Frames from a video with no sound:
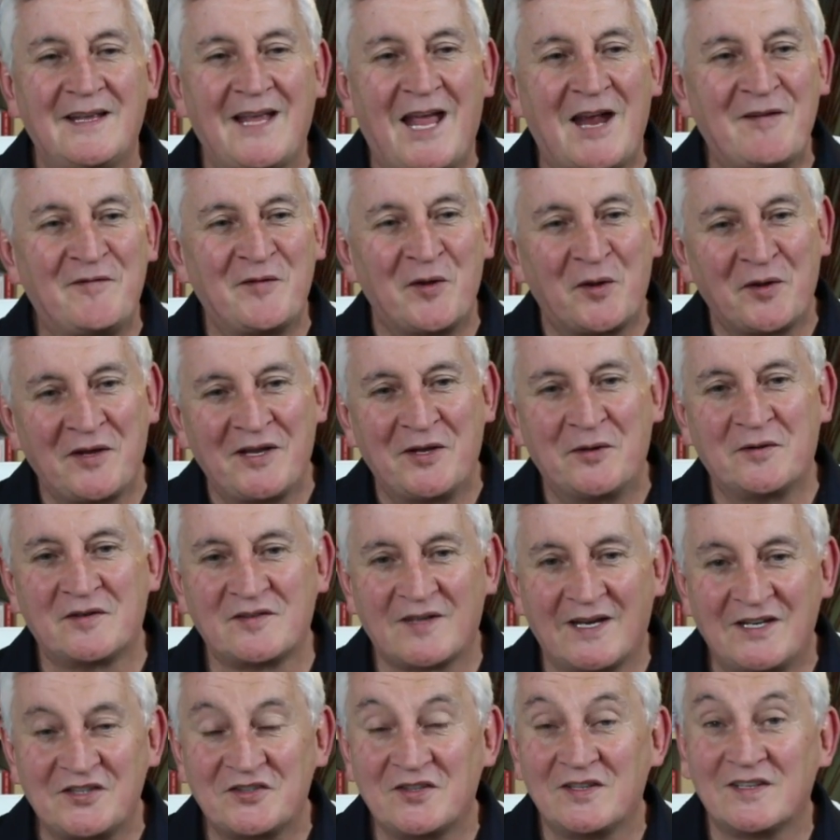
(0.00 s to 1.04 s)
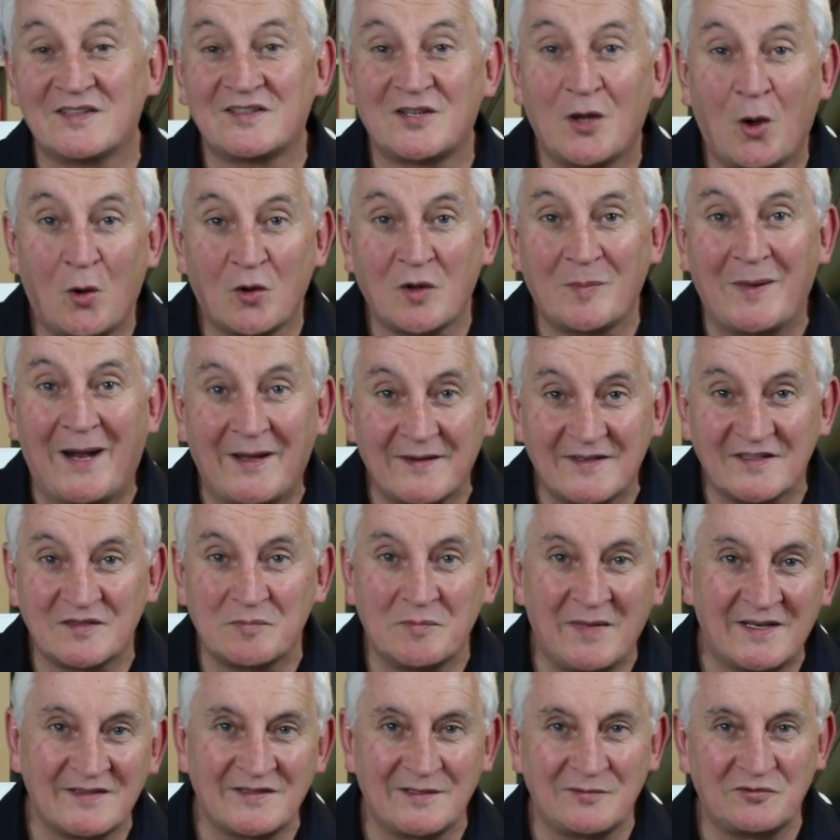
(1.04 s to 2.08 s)
everyone in the organization is told about this
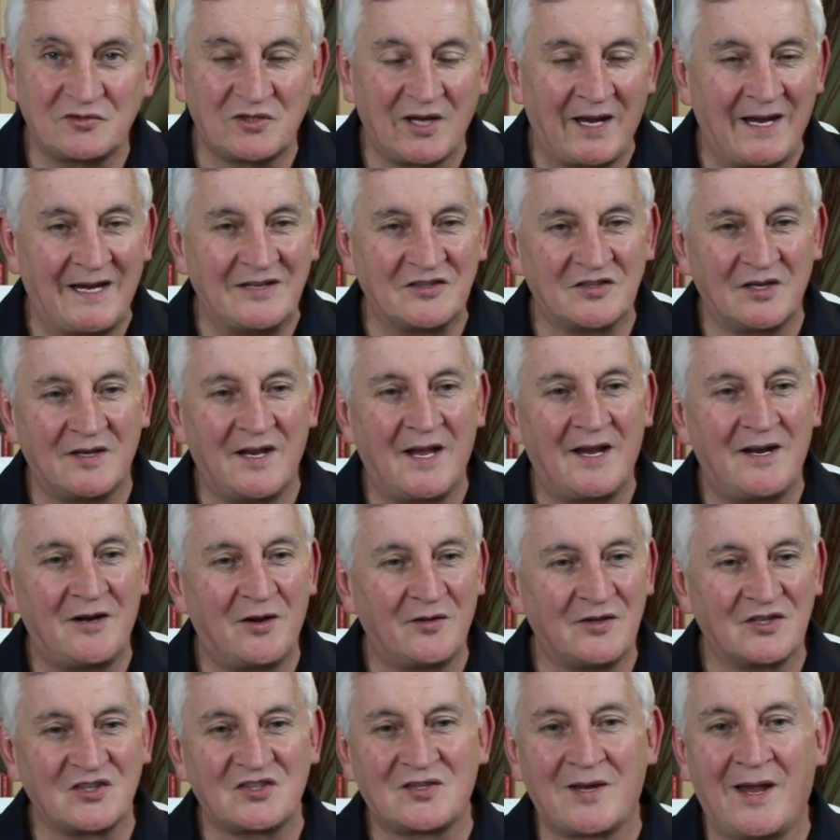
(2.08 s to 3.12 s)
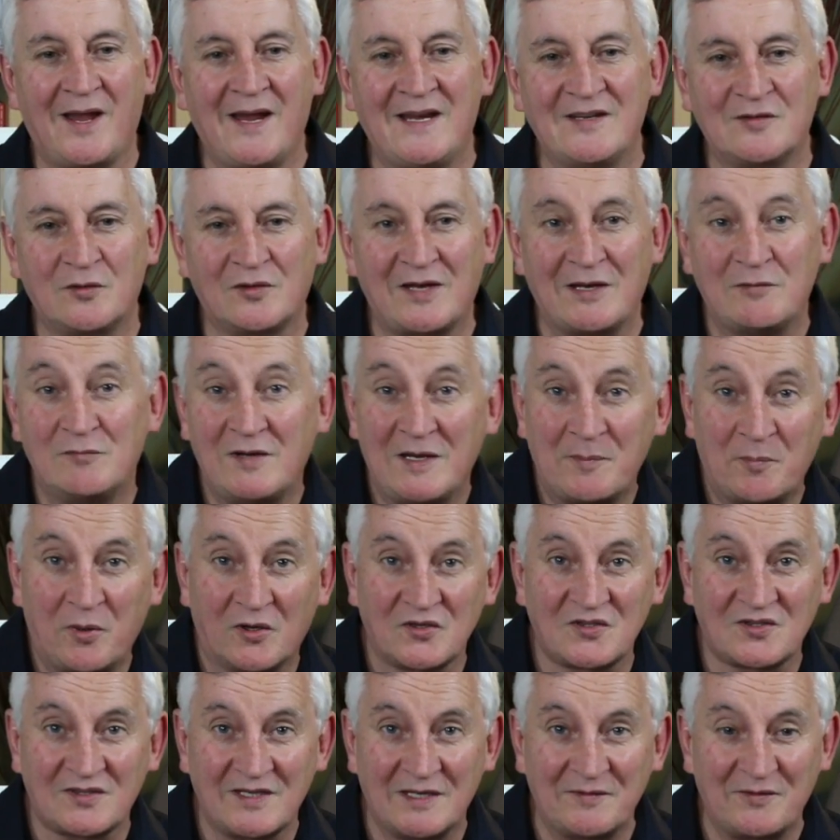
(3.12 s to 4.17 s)
massive change, and they're on the stage looking really
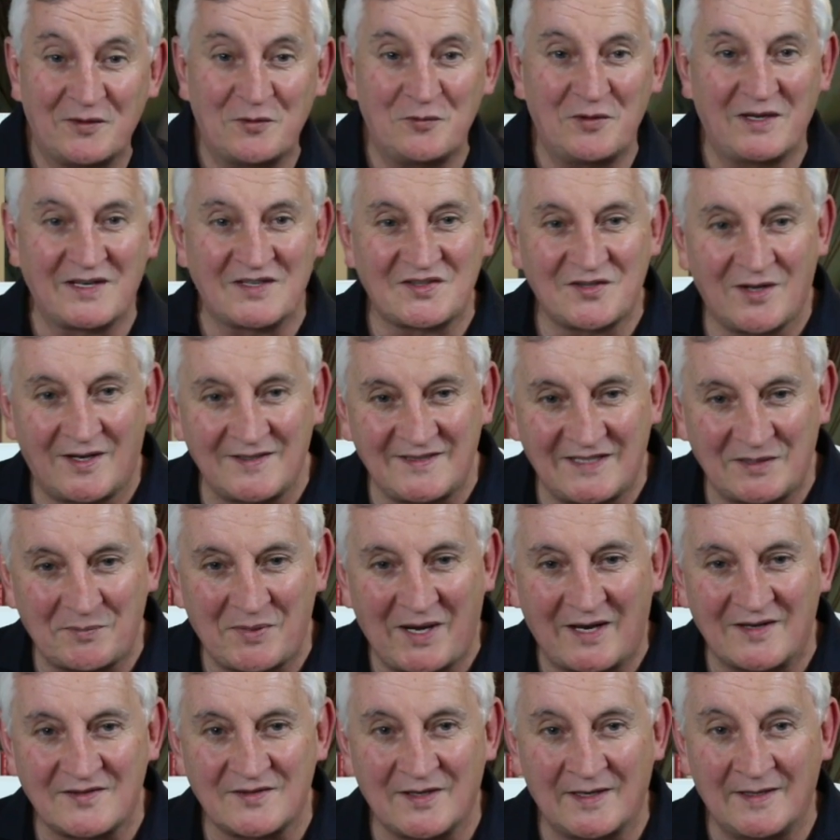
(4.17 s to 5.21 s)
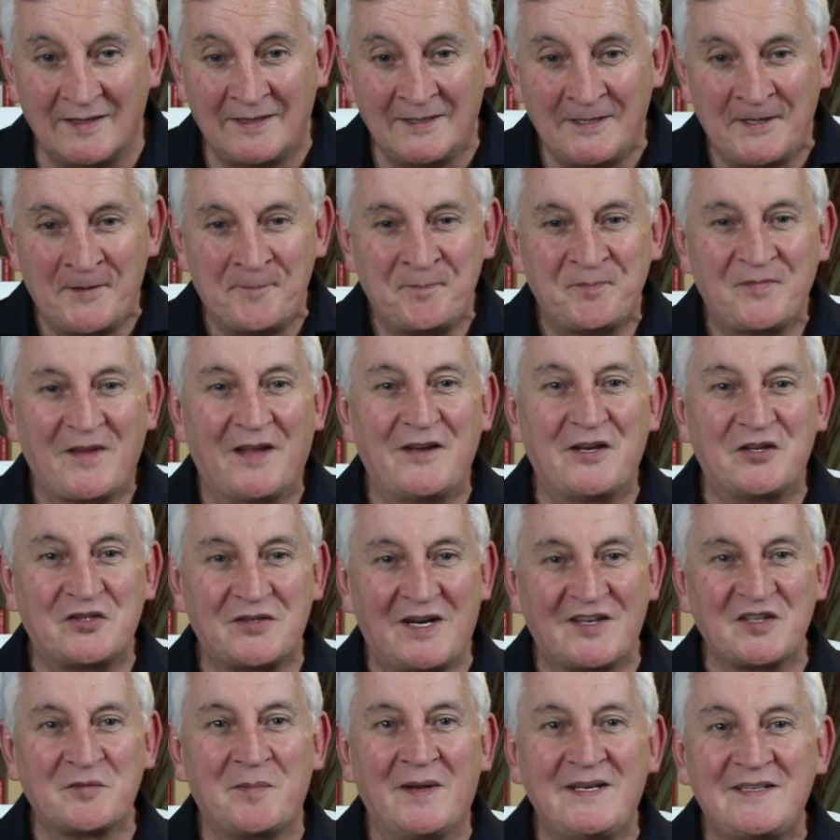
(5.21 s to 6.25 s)
positive and really excited about it, and they're
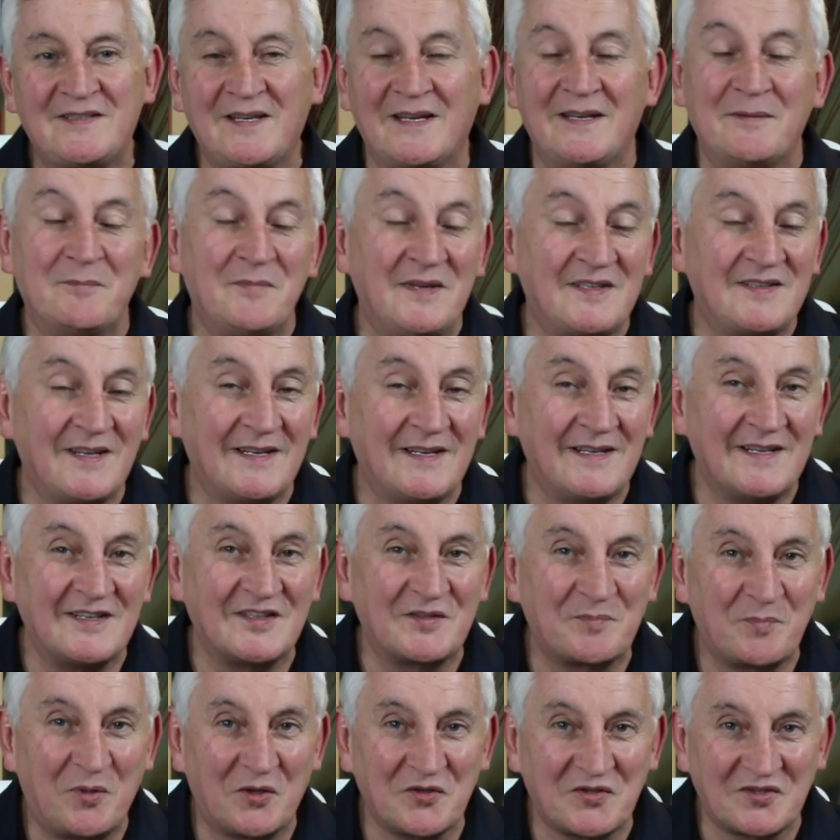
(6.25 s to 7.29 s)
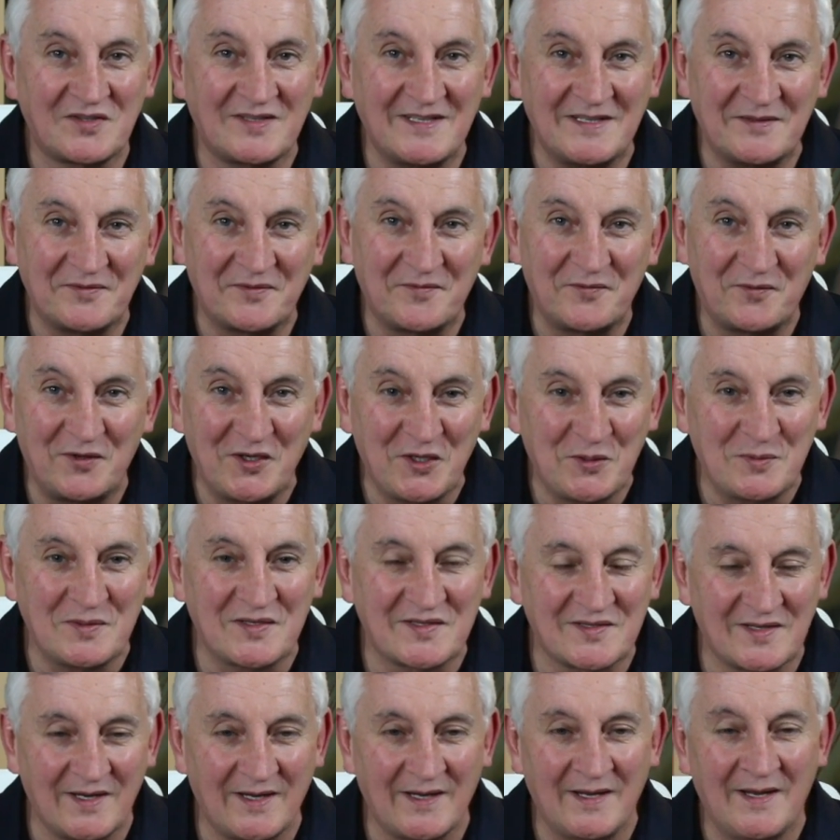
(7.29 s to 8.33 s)
transmitting this positive
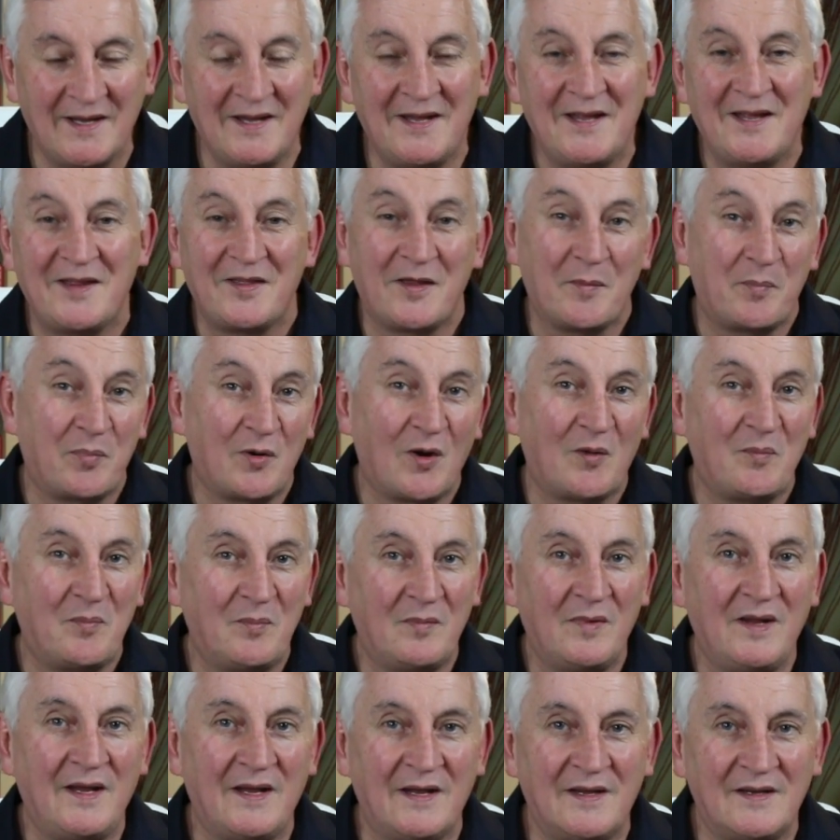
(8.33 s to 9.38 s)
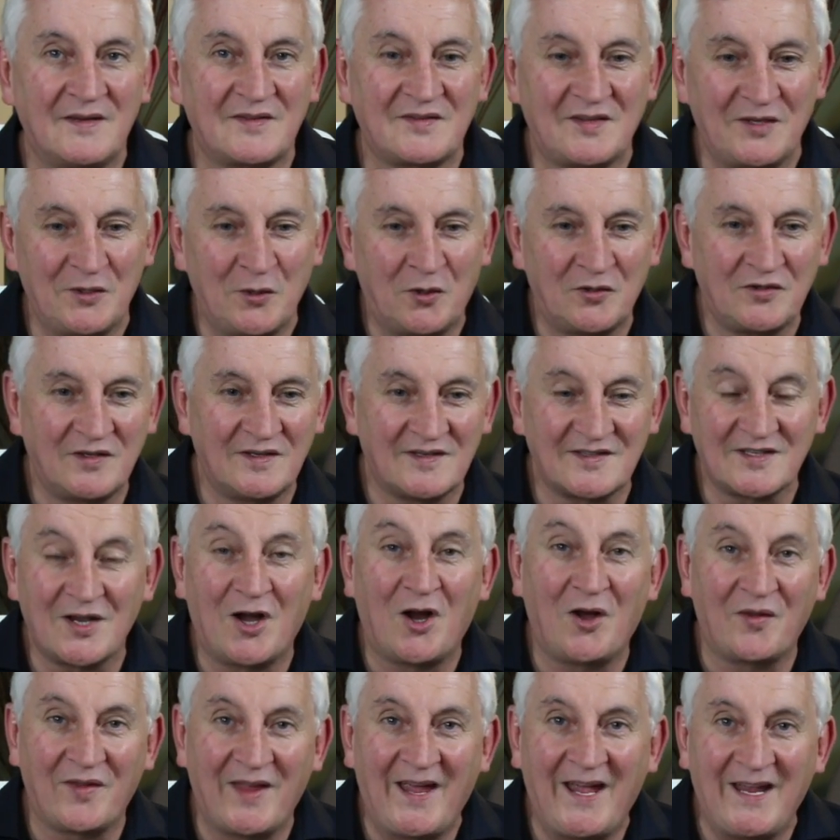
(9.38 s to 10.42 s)
frequency. The problem is the audience
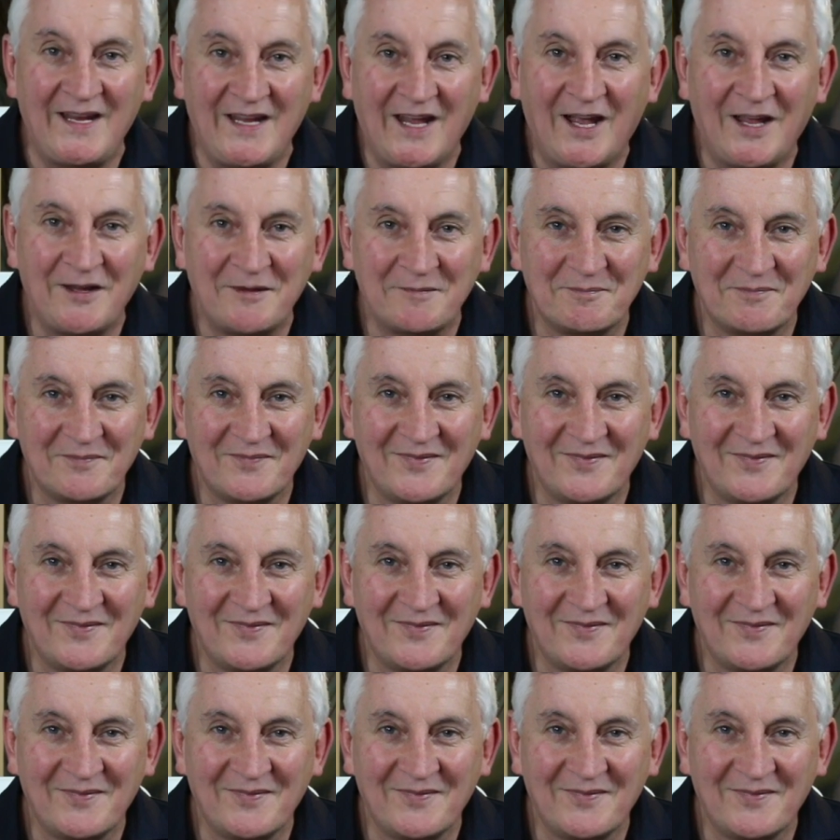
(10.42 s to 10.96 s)
aren't there yet.